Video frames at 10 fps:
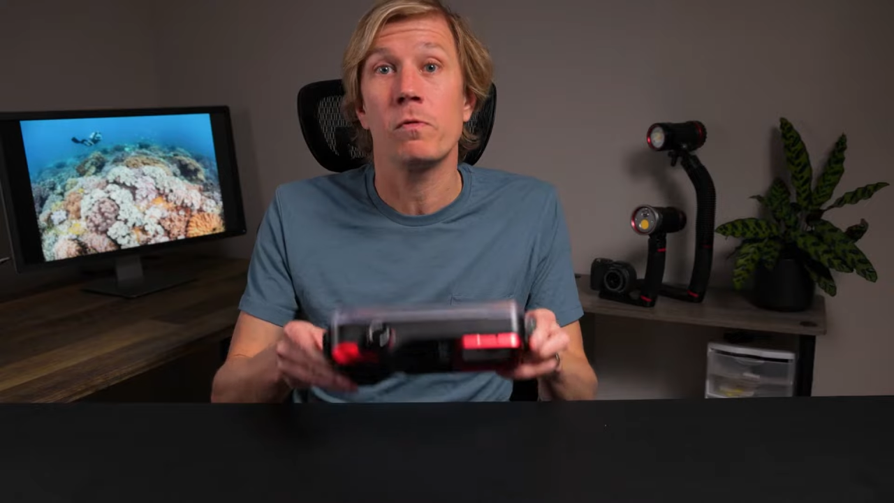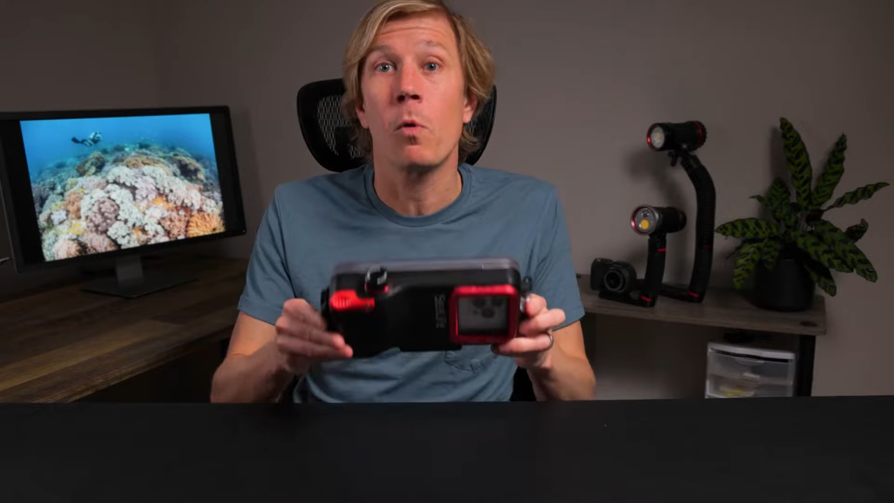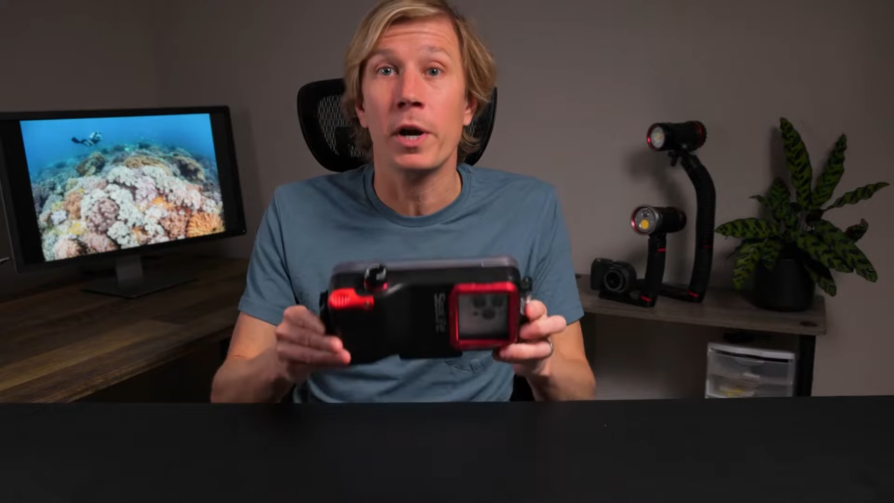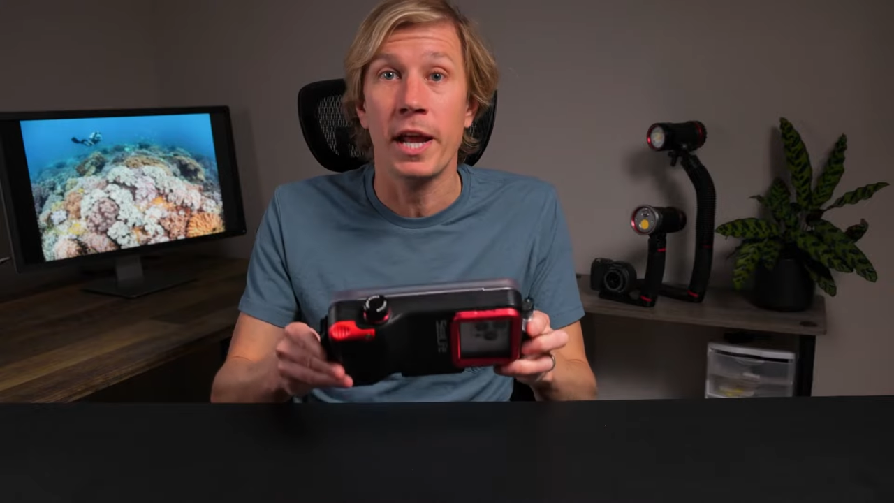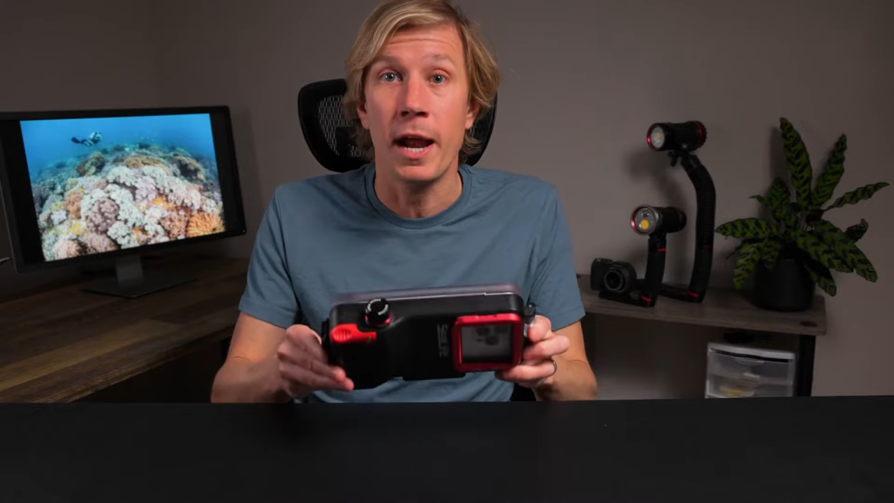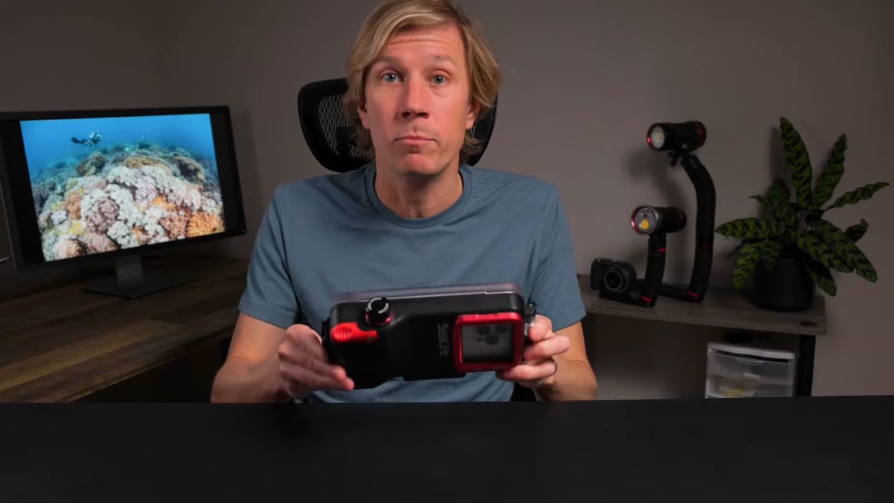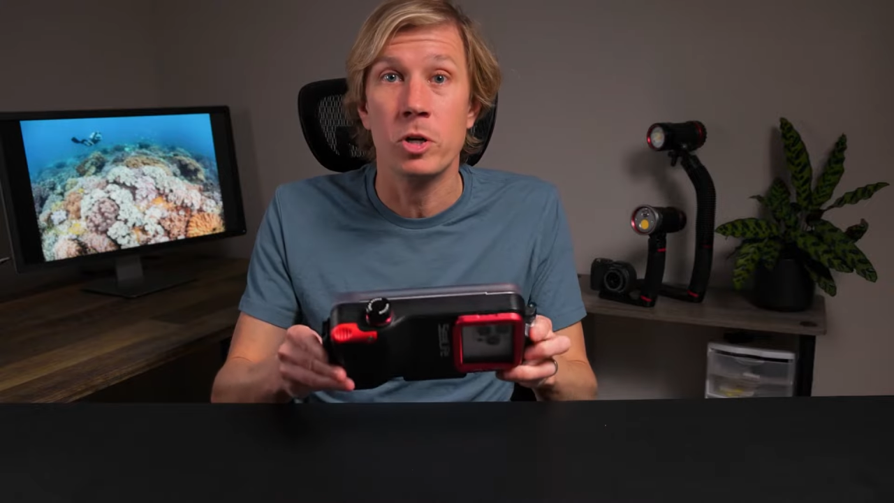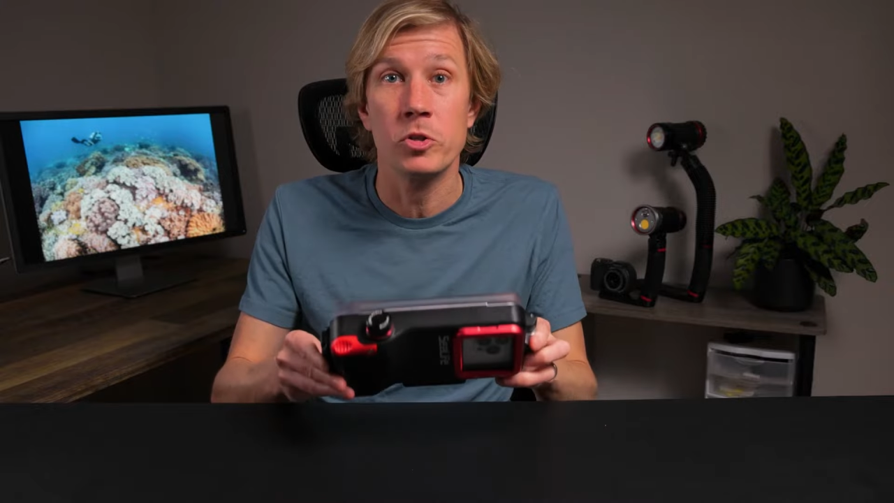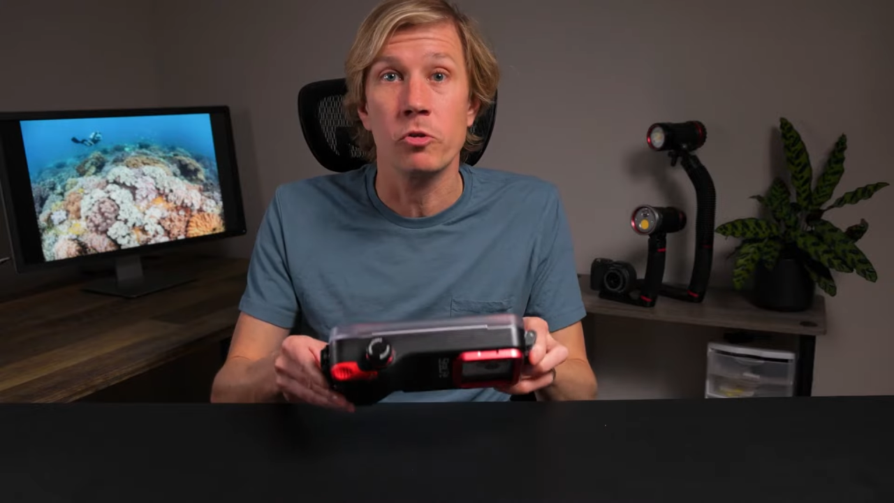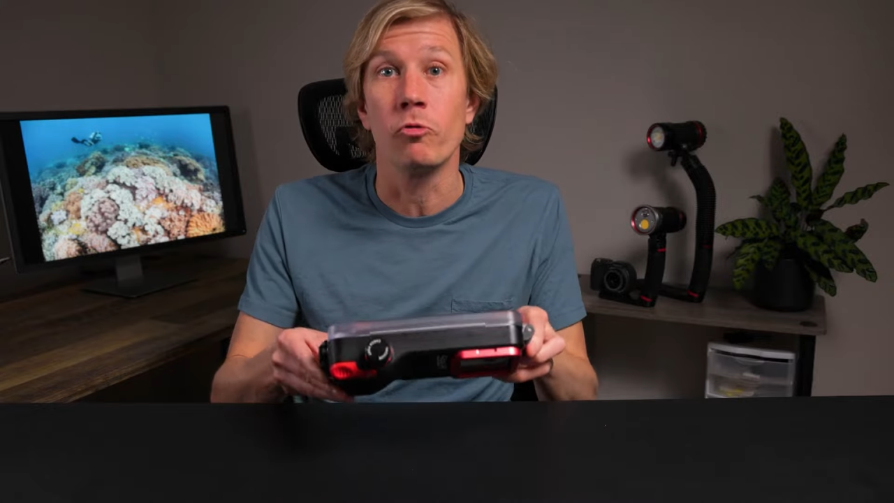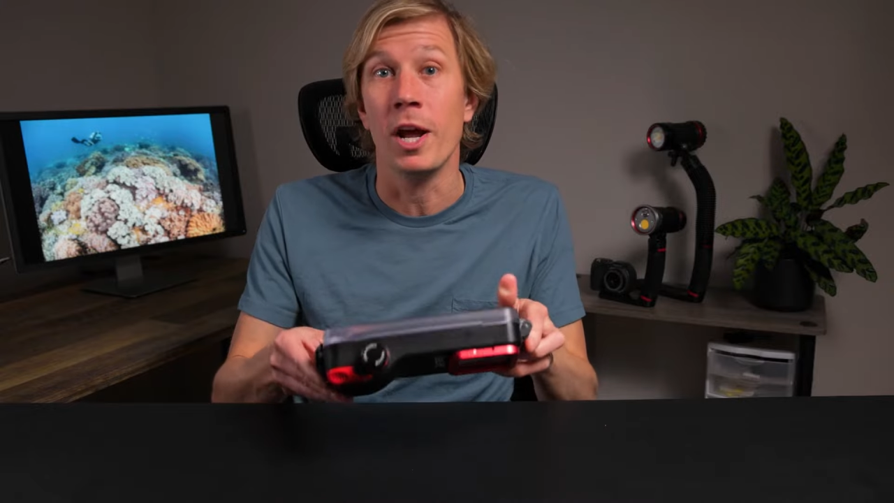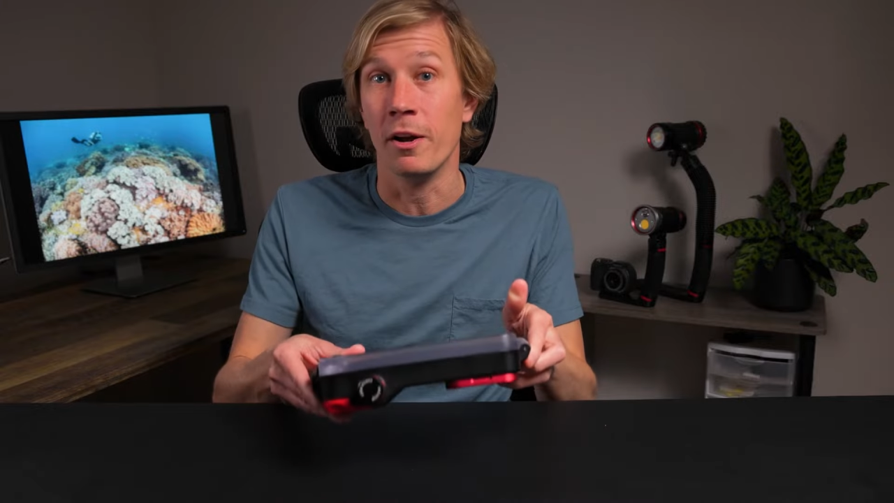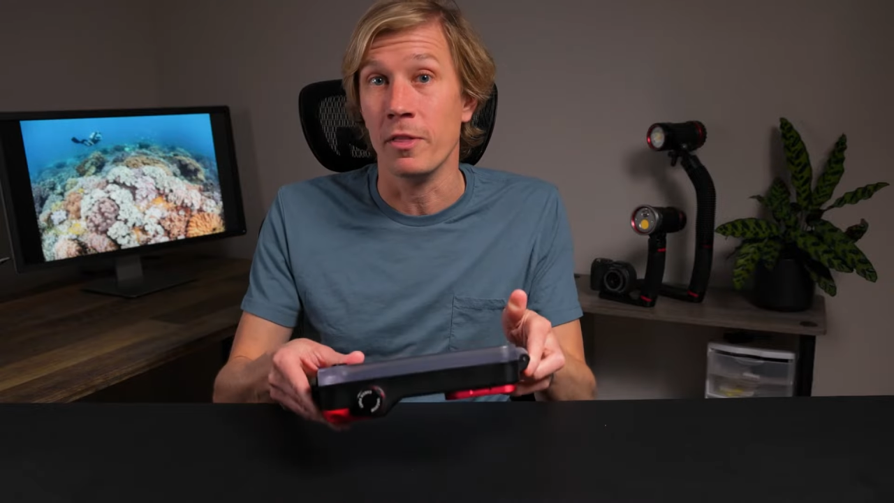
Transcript: for cameras right on